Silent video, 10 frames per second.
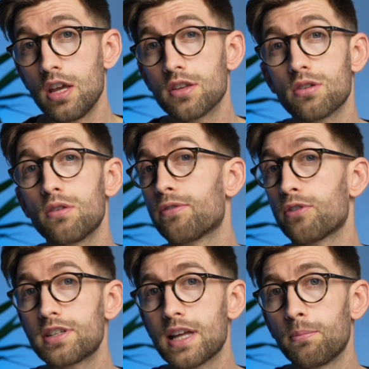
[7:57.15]
So for
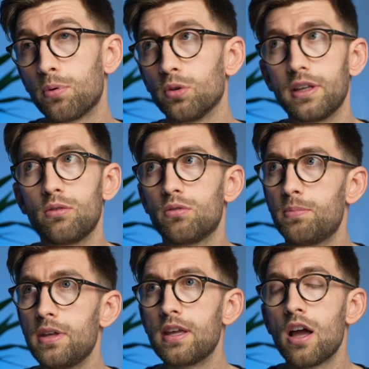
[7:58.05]
example, it would
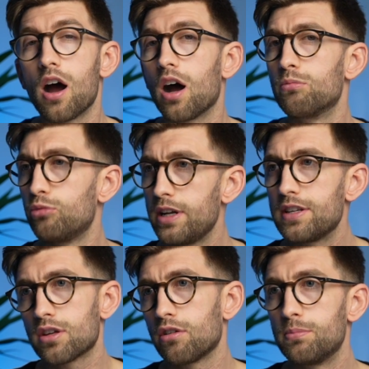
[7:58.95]
be, I'm really
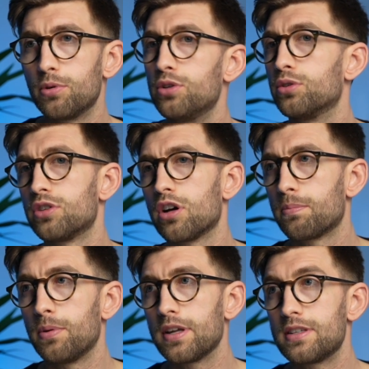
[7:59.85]
sorry, but your
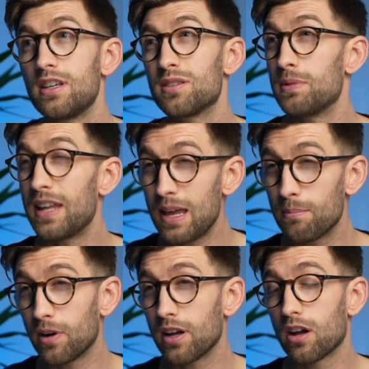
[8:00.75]
dog Bertie has been hit
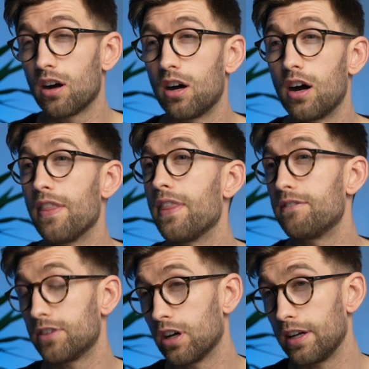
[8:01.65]
by a car and
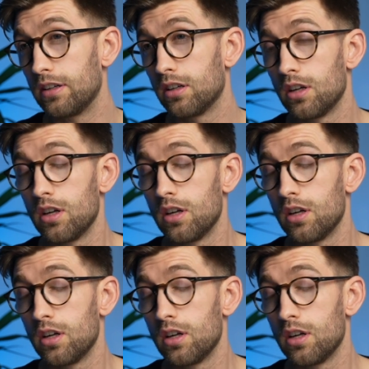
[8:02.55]
they've died.